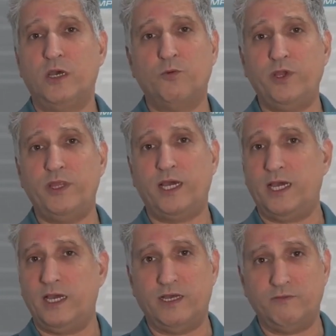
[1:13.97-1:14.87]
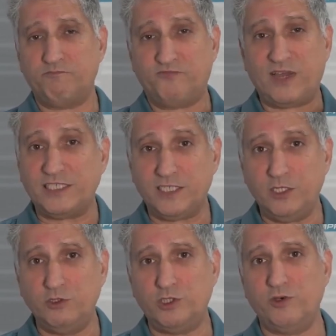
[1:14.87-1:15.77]
with a fancy
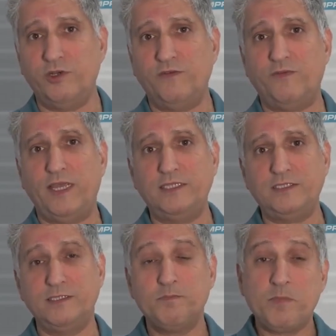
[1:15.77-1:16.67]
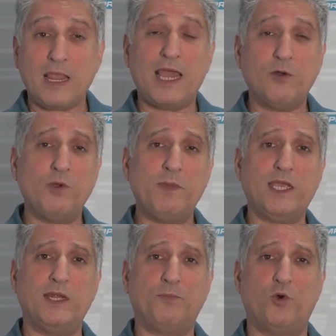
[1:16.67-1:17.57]
user interface, and we
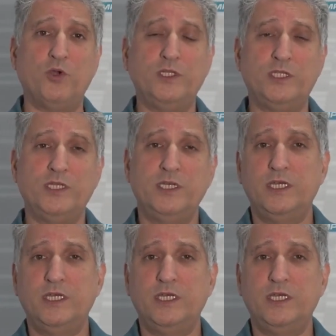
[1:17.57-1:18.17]
make it a point